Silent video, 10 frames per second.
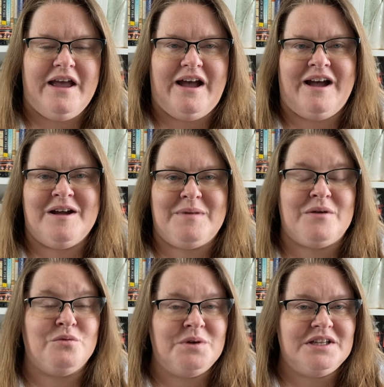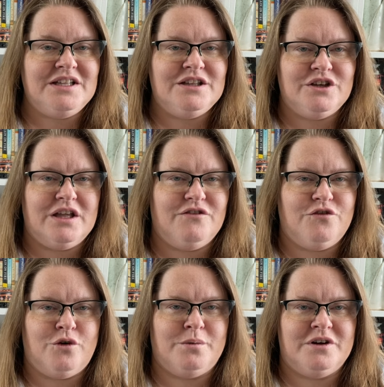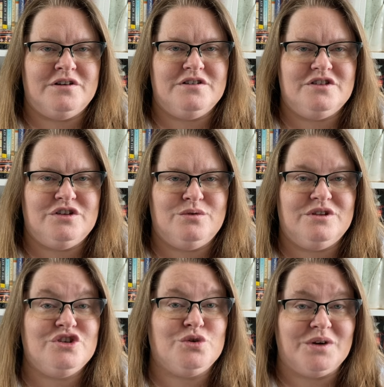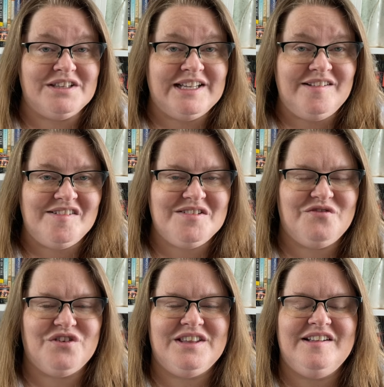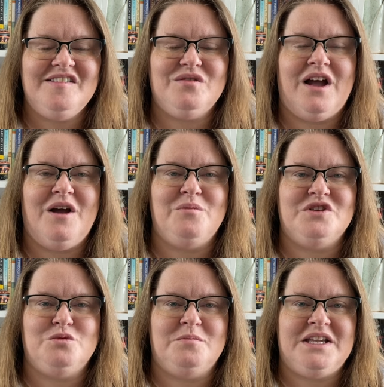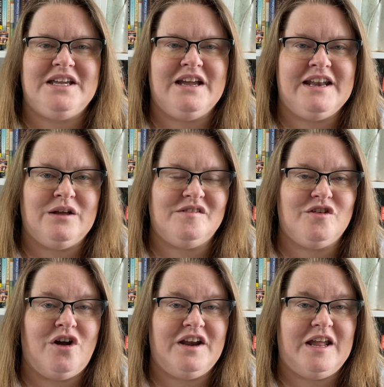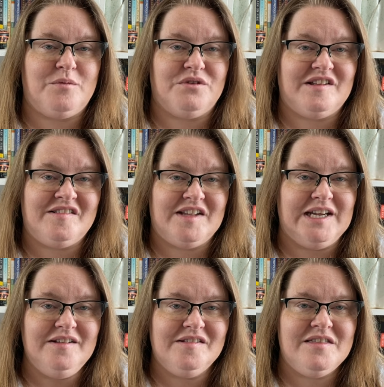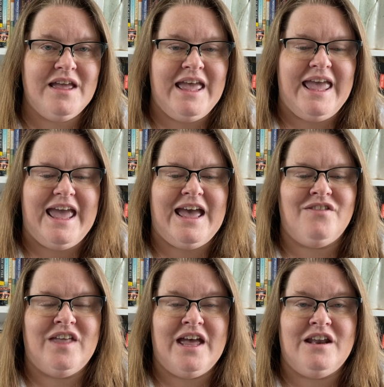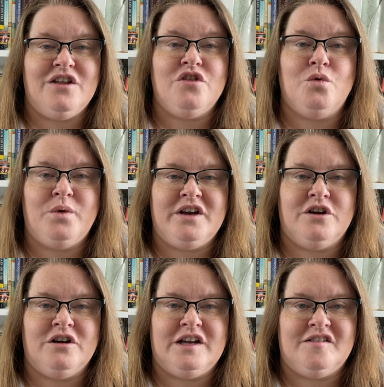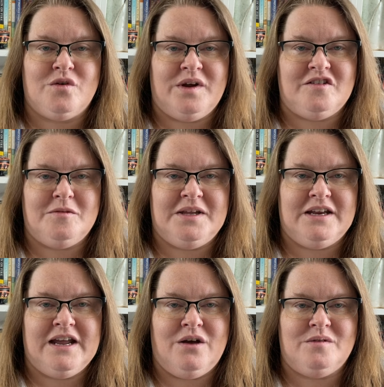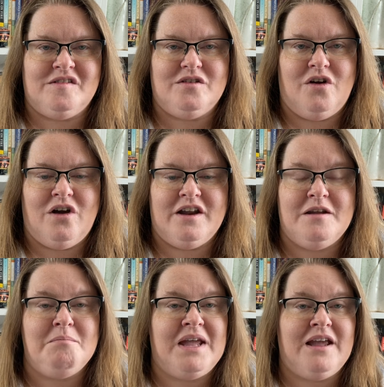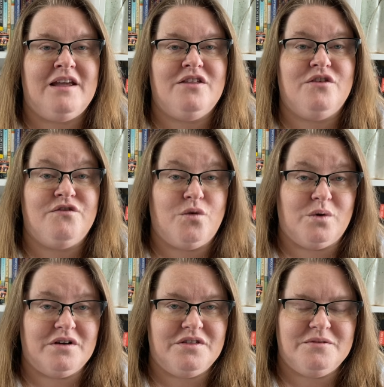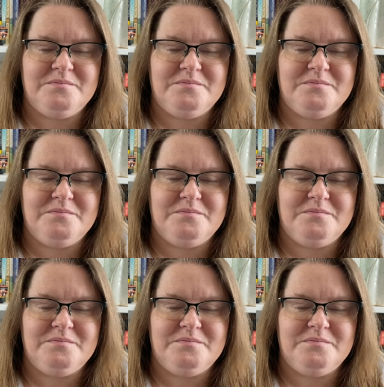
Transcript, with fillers: Um, I'm really looking forward to the shortlist for this, um, which will be announced on April the sixth, and then the winner is going to be announced on May the fourth.